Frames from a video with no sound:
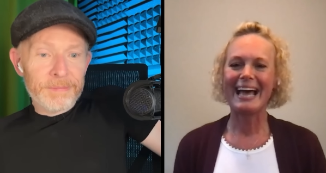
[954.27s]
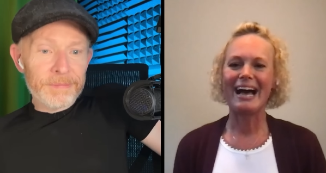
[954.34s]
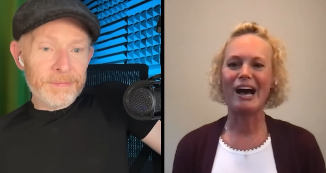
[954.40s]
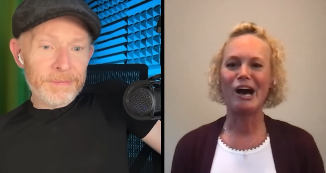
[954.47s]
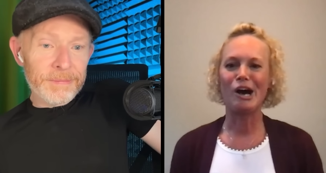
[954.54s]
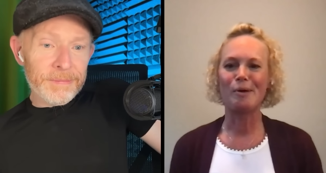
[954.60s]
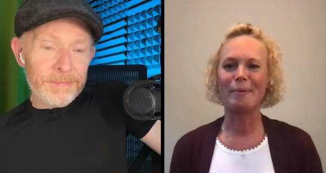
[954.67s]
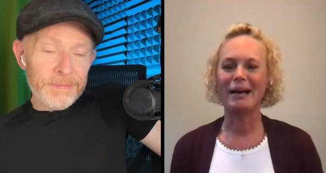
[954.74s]

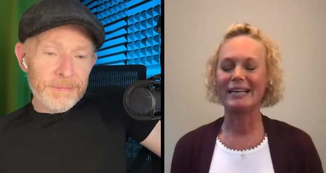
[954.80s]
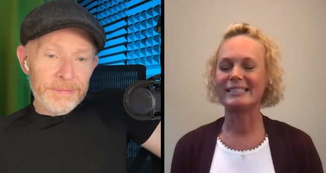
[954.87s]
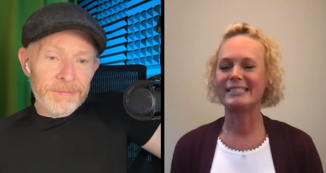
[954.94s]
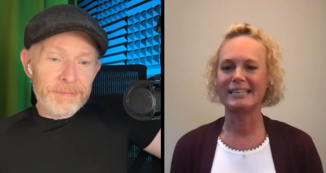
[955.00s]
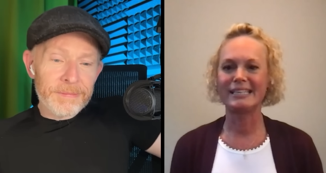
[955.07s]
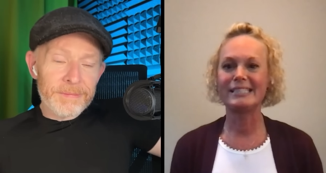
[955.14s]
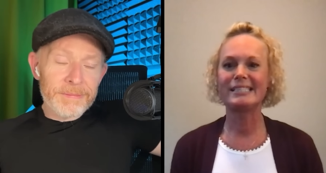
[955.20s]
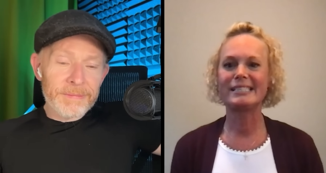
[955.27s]
Speaker 1: Um, I
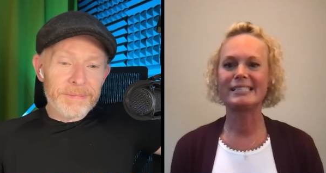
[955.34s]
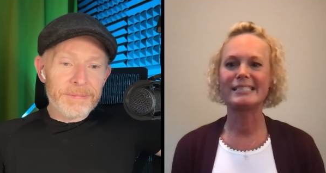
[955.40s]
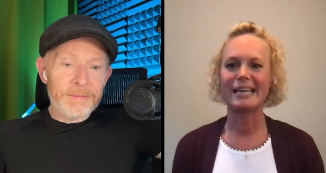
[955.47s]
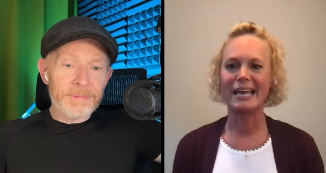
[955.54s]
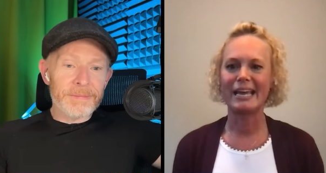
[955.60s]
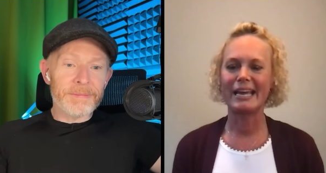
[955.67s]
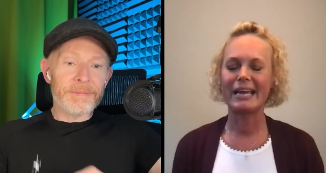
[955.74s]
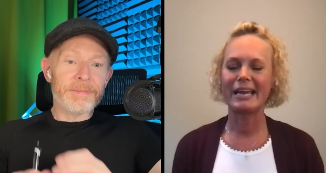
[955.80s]
did
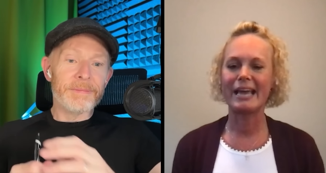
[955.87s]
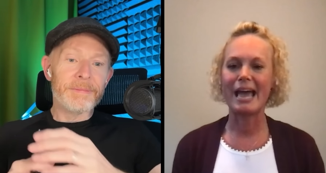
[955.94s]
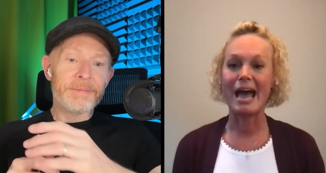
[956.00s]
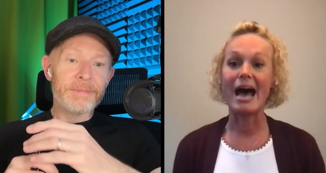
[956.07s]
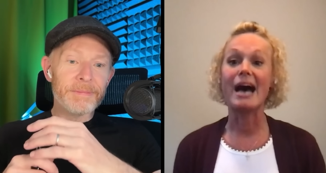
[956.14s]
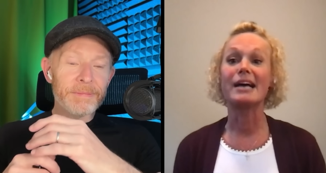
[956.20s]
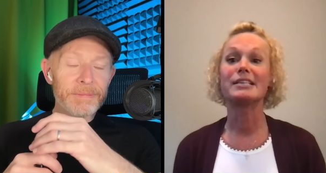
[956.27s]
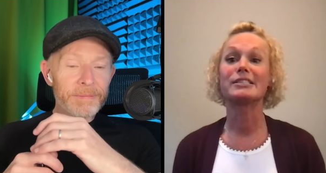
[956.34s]
stay
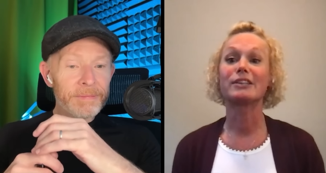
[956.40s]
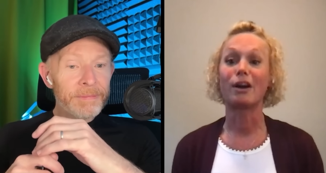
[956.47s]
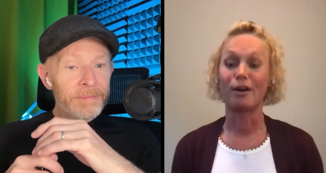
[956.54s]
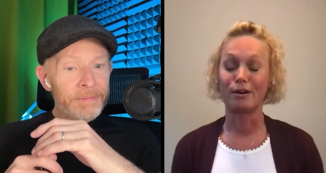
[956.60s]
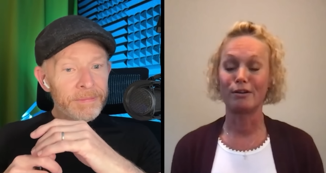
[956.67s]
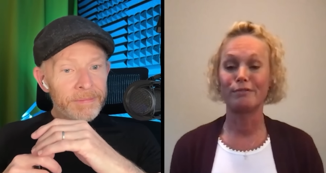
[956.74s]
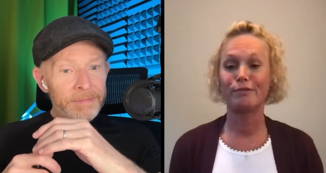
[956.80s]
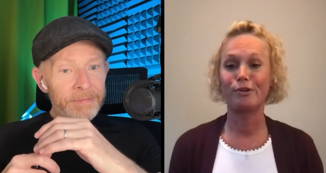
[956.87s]
as
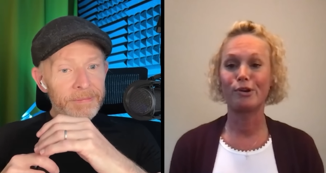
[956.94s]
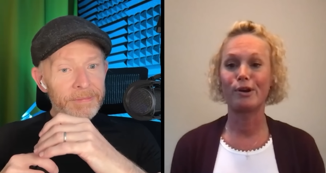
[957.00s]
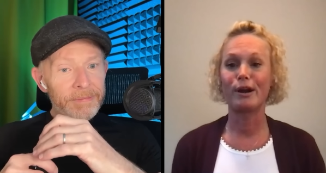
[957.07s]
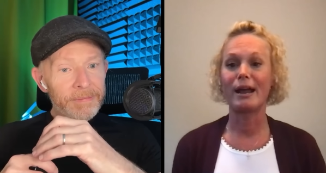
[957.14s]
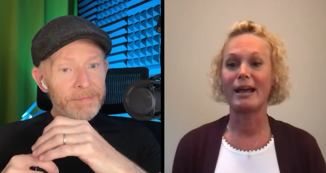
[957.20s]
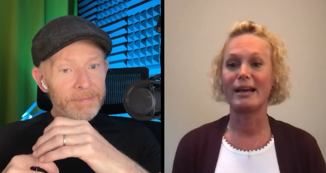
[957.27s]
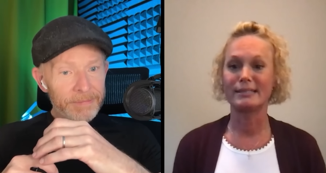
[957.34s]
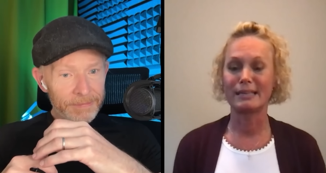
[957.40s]
carnivore
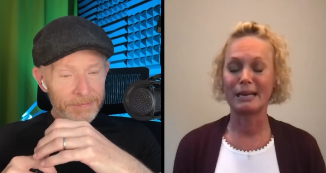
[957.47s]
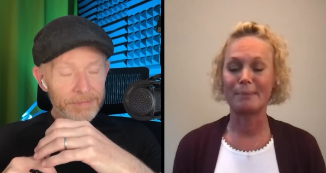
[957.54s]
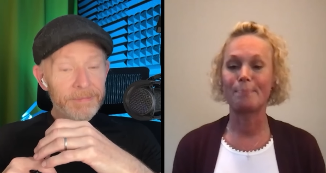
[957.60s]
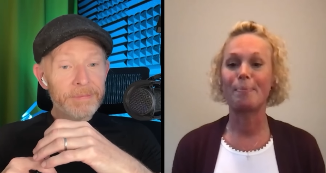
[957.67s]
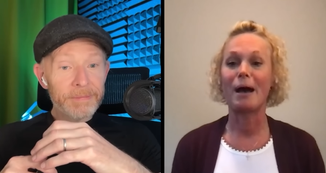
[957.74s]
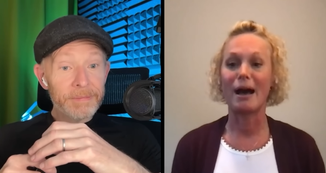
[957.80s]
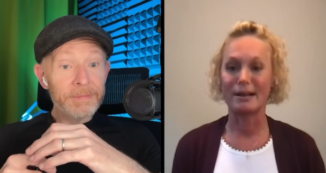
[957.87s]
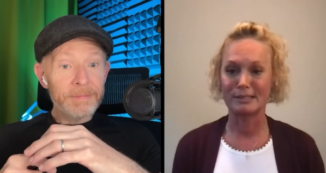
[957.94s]
as I
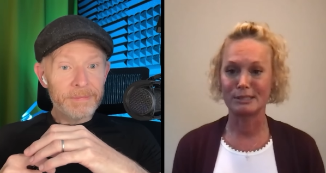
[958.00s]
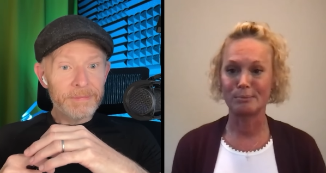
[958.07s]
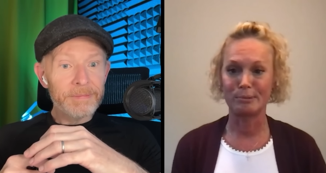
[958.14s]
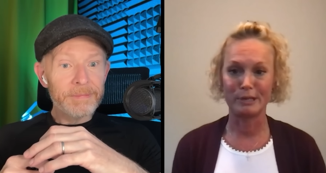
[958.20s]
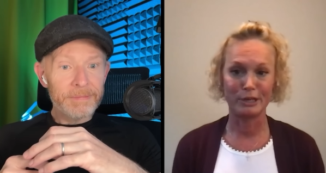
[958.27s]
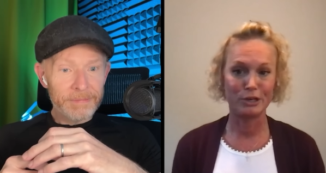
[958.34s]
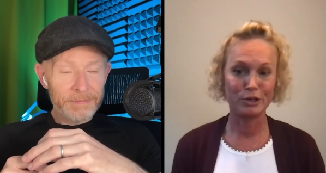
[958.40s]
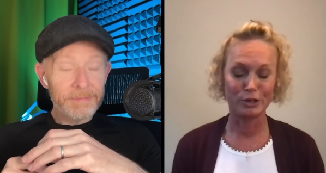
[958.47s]

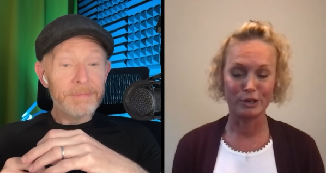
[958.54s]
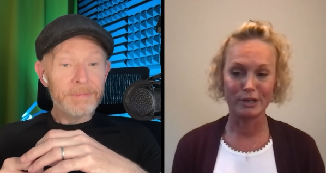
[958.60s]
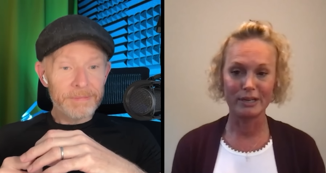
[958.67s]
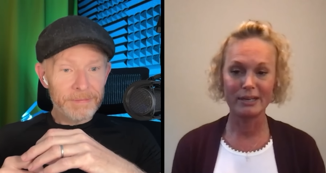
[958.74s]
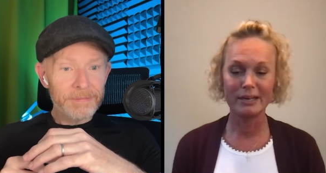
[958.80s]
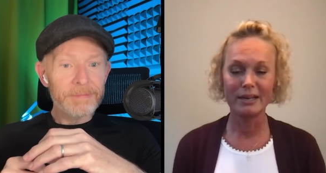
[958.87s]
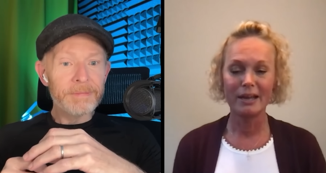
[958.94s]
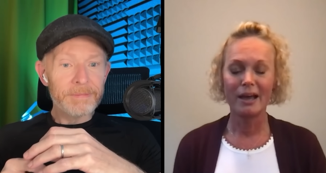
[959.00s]
possibly
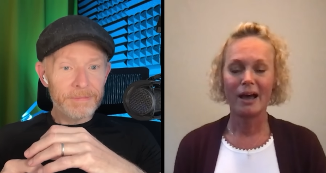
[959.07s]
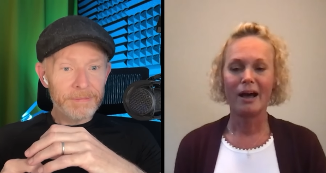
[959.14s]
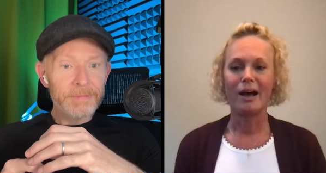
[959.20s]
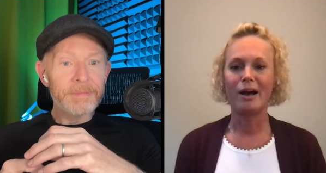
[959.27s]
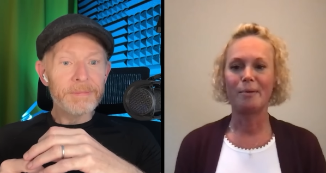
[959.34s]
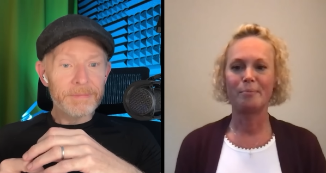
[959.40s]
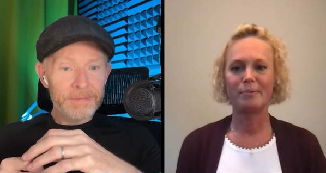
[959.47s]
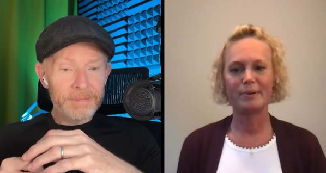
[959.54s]
could,
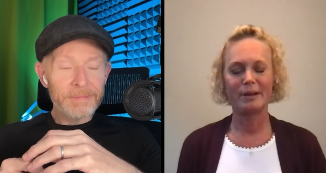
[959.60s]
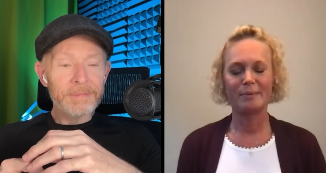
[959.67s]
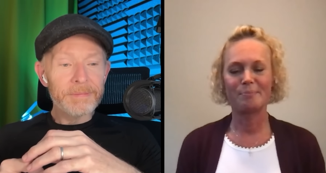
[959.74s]
um,